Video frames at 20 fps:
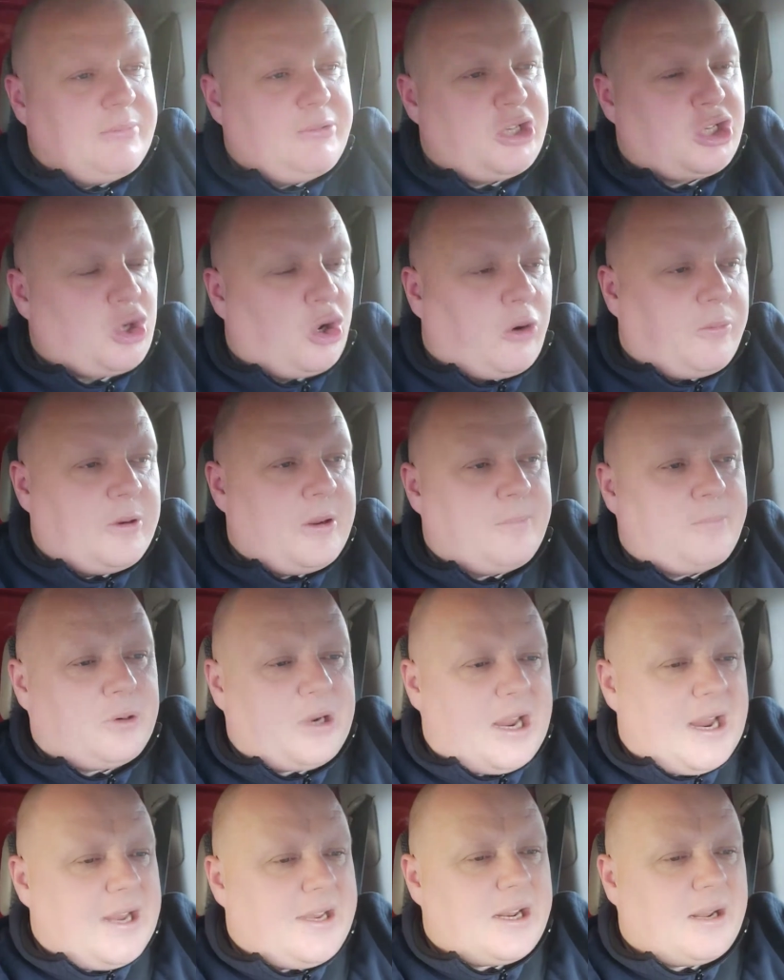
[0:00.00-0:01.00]
just hoping and
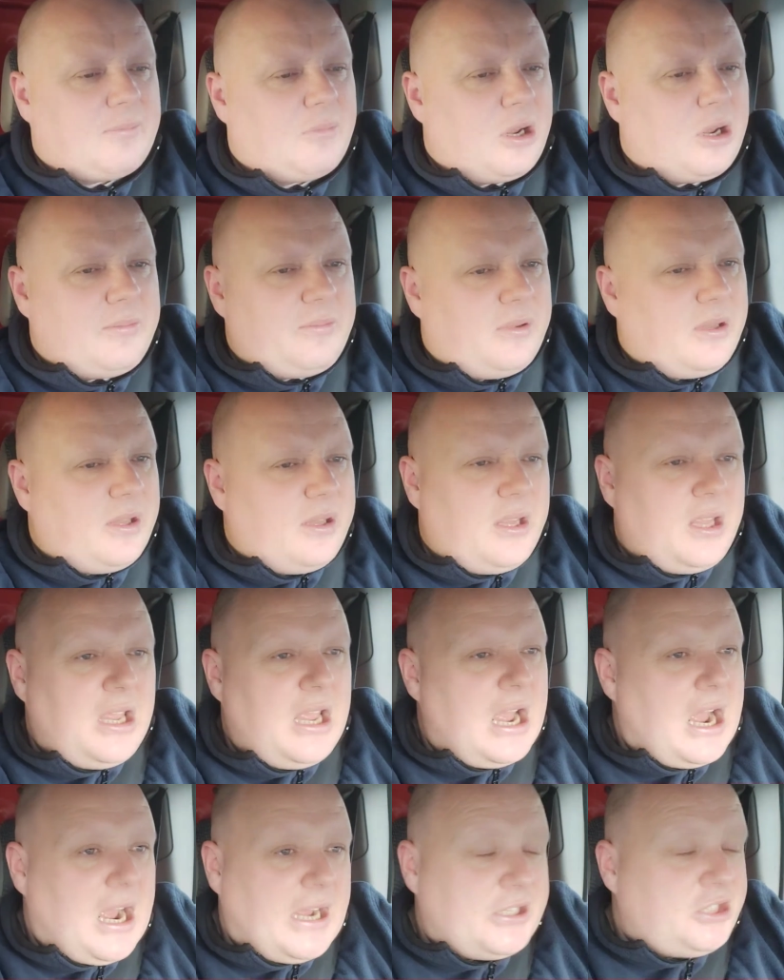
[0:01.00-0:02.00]
praying.
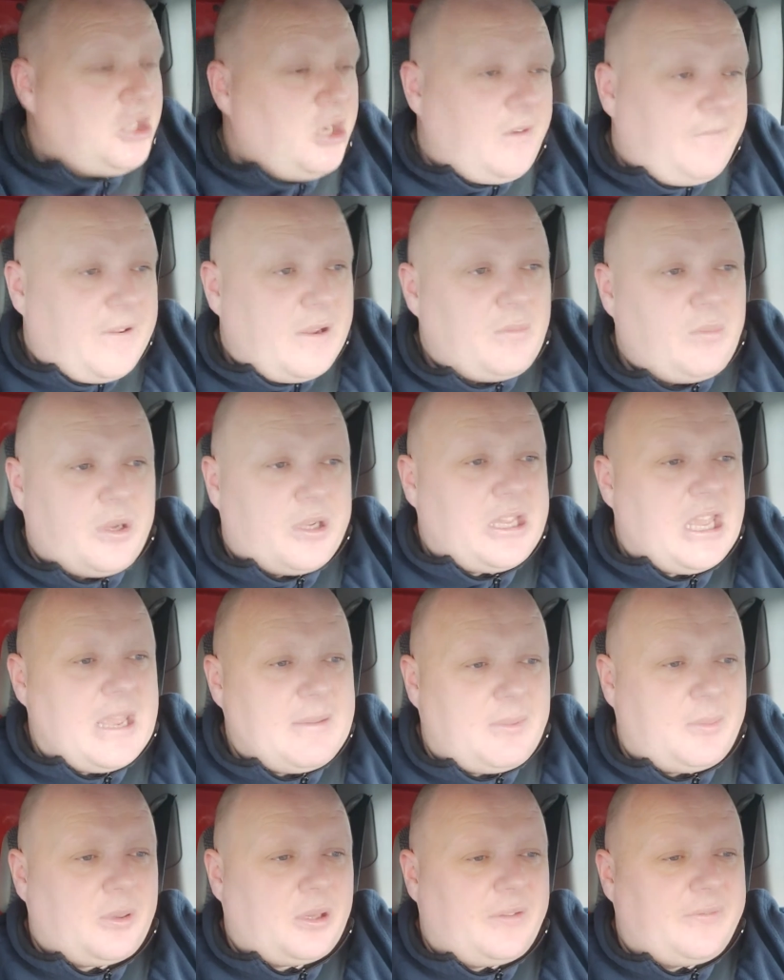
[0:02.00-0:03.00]
I do think we're
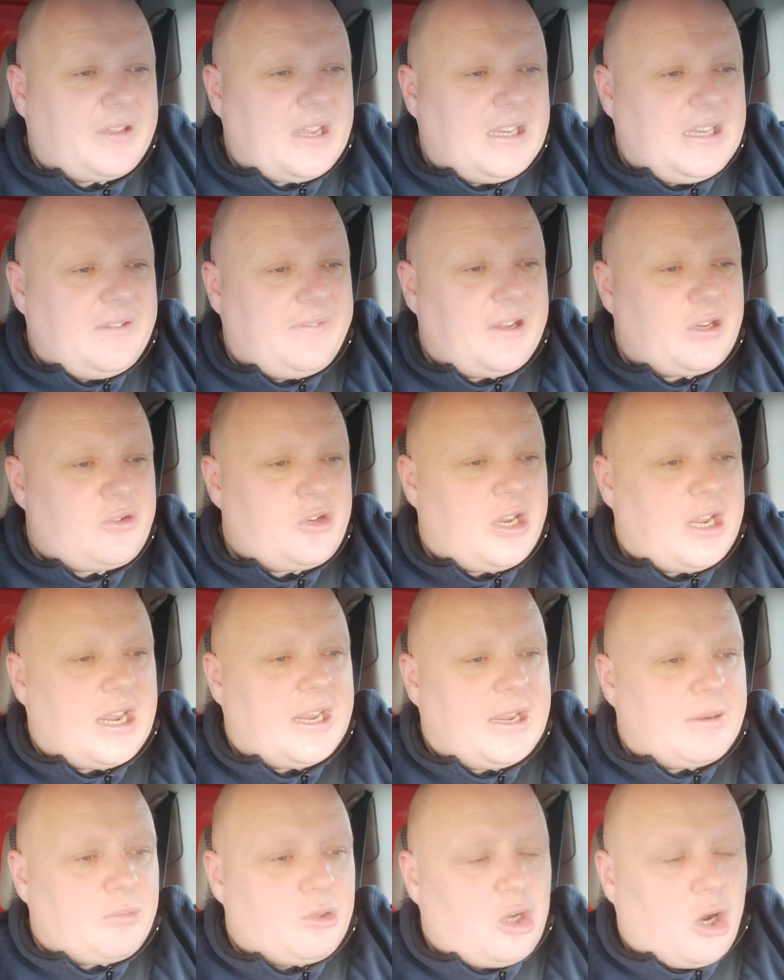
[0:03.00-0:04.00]
capable of getting the victory. I
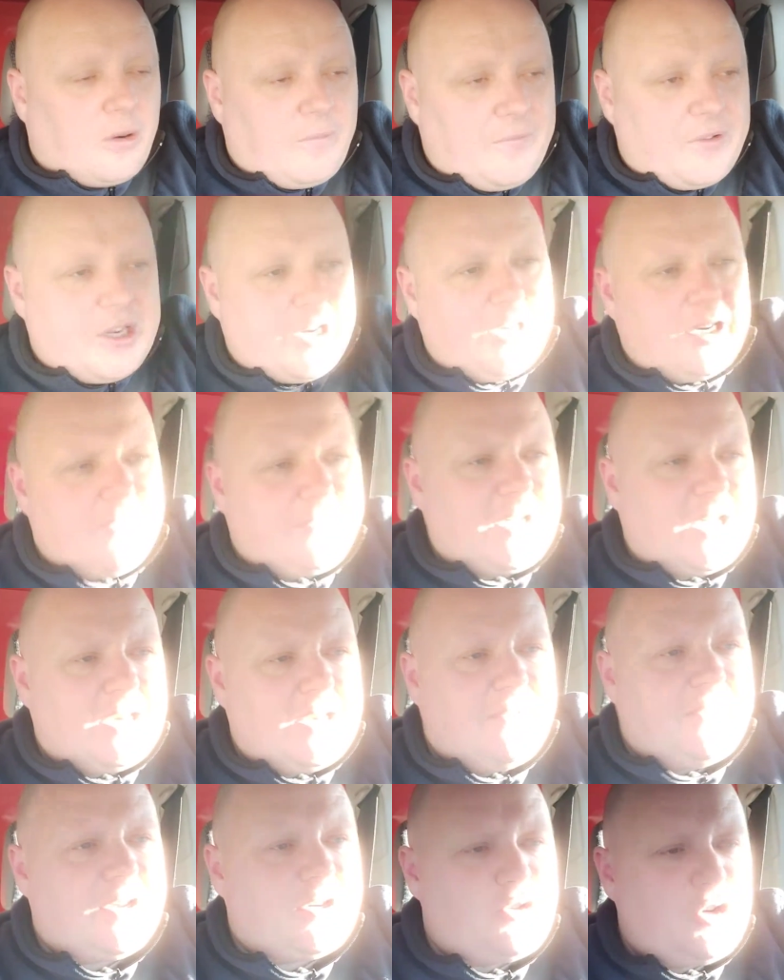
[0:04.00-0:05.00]
am confident of getting
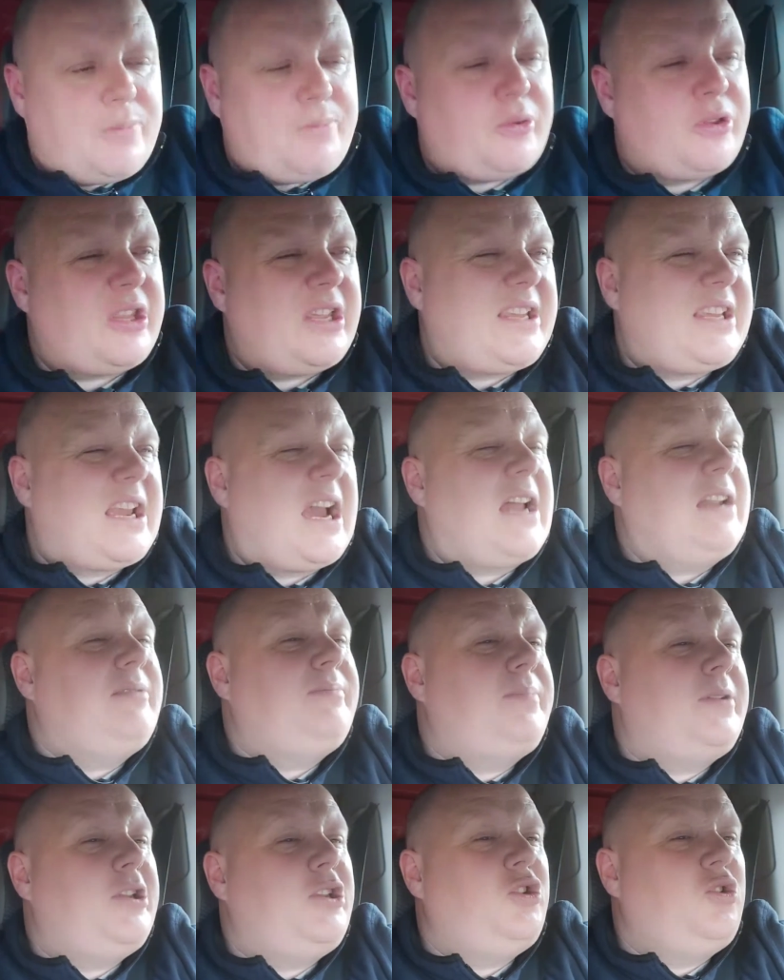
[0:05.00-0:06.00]
the victory, but there can
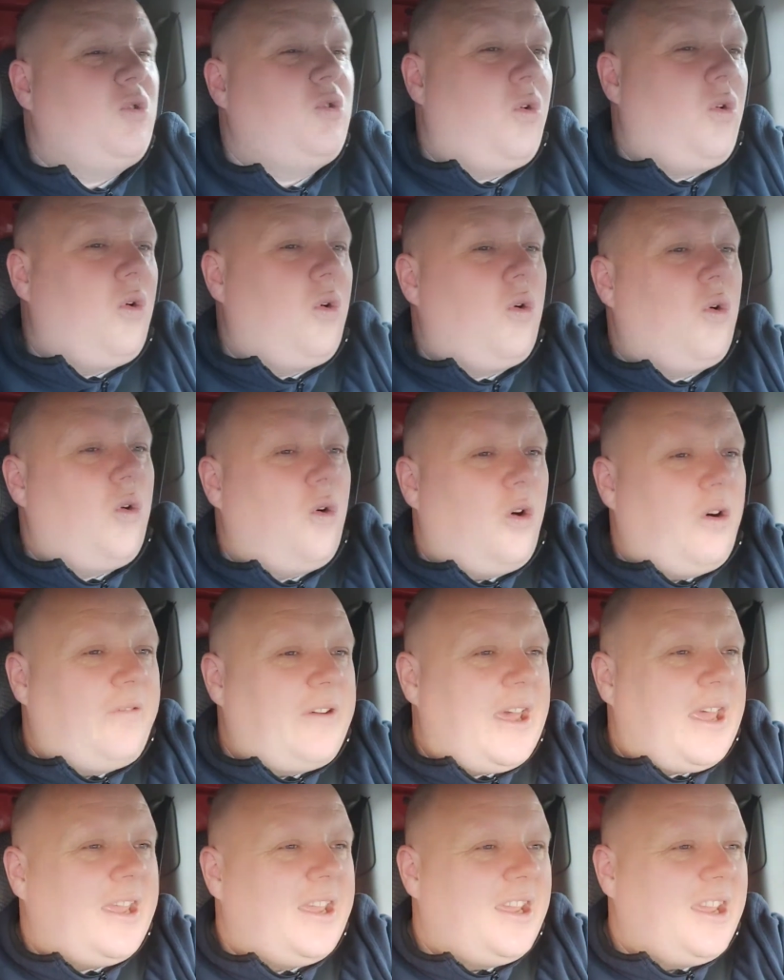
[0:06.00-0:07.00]
be no
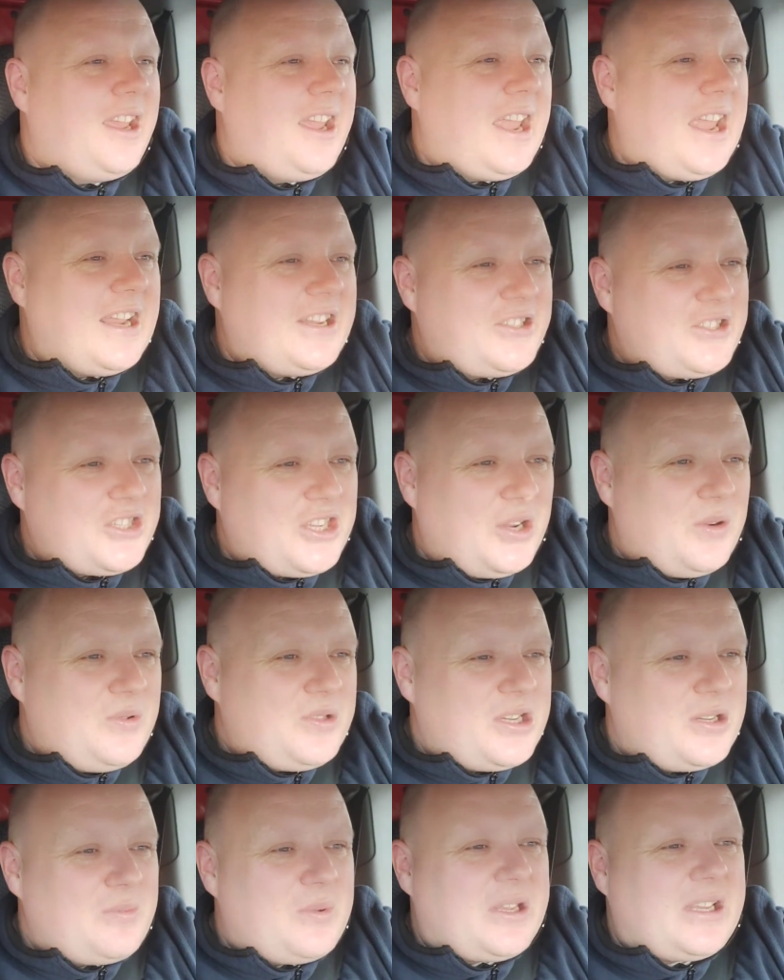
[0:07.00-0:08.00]
other
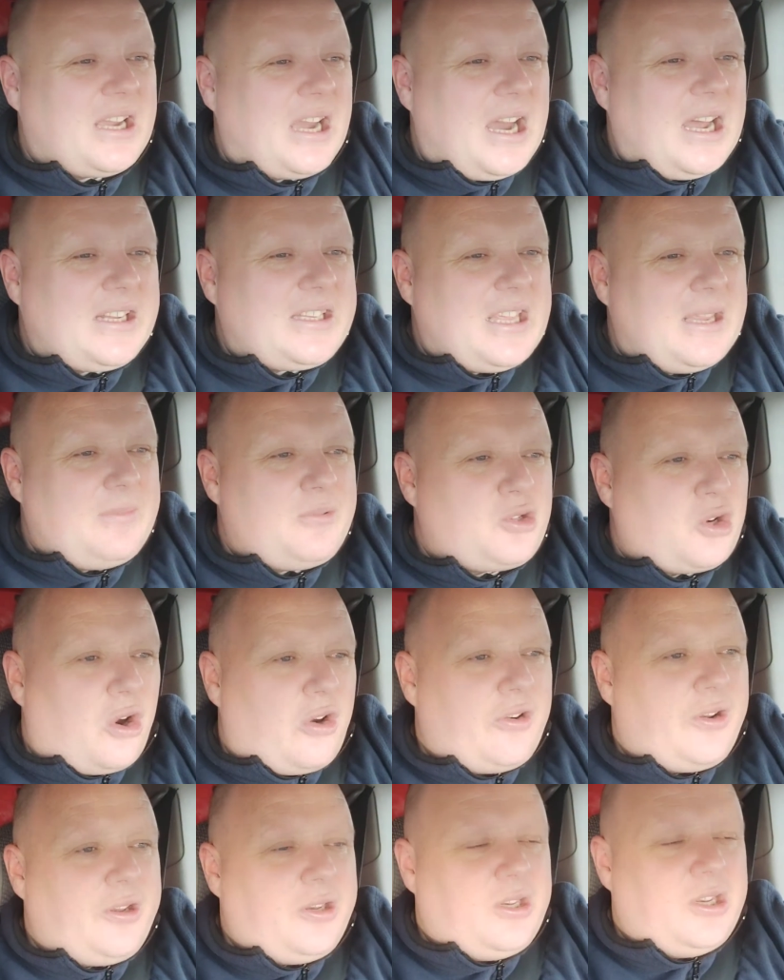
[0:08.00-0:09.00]
excuses. We can't keep
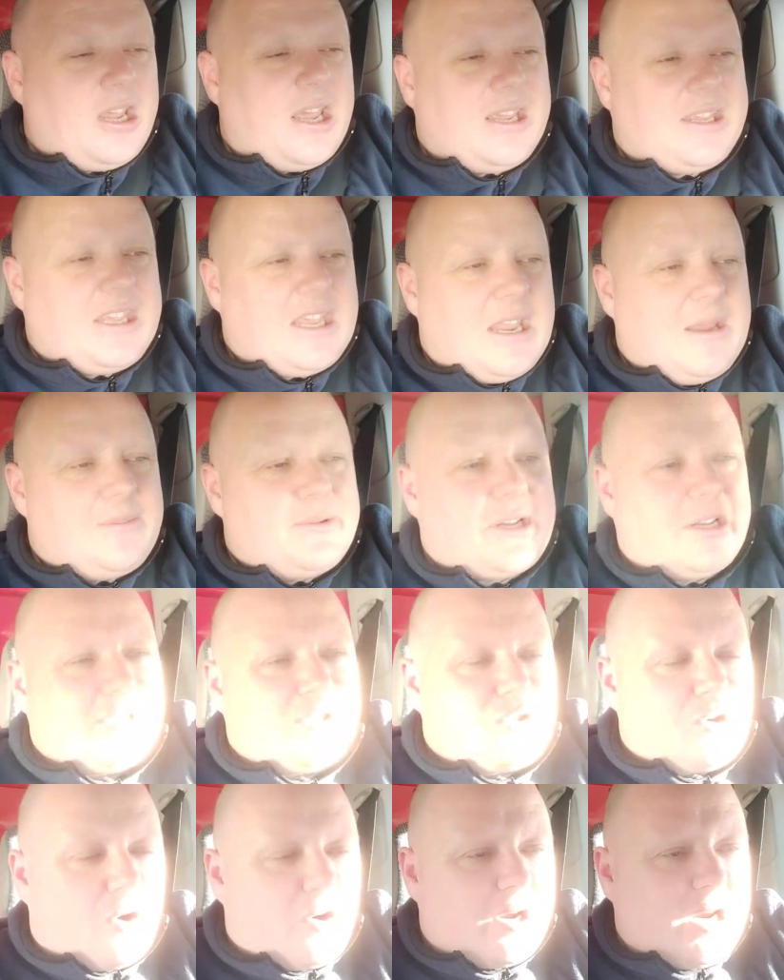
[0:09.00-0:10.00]
drawing in games like
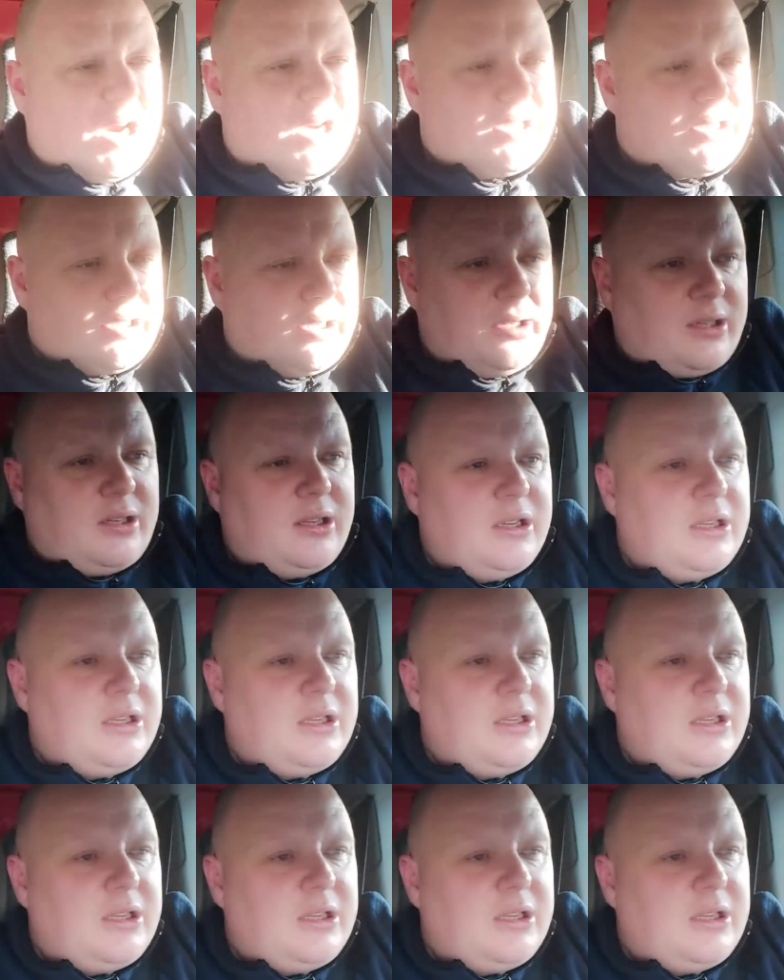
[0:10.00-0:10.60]
Drawcastle.